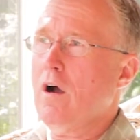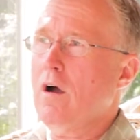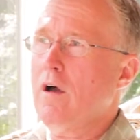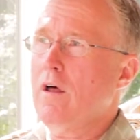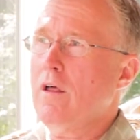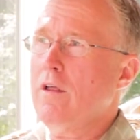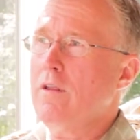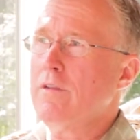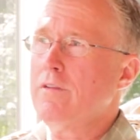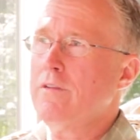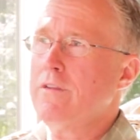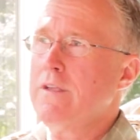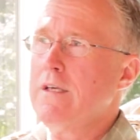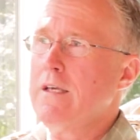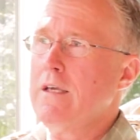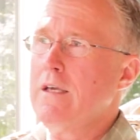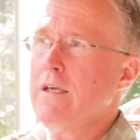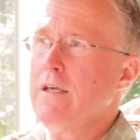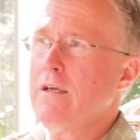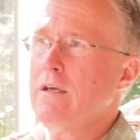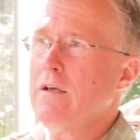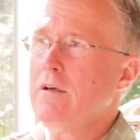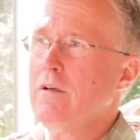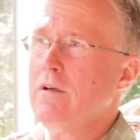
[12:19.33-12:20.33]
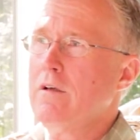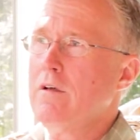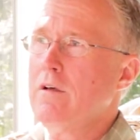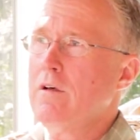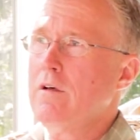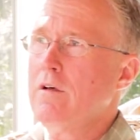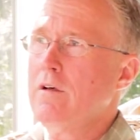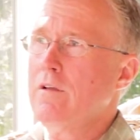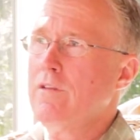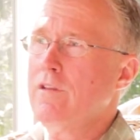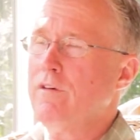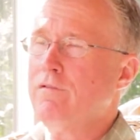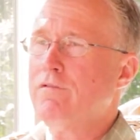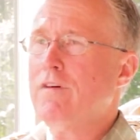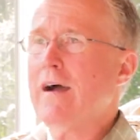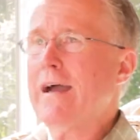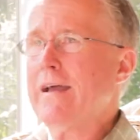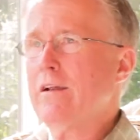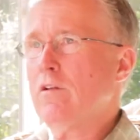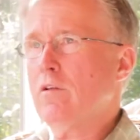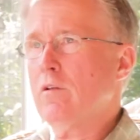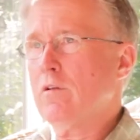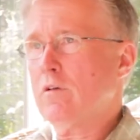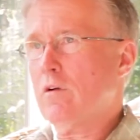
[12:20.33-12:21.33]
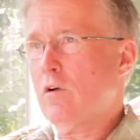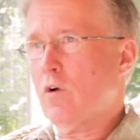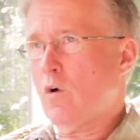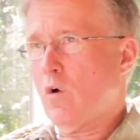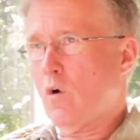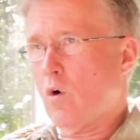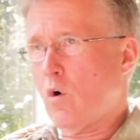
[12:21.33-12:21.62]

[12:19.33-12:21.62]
the final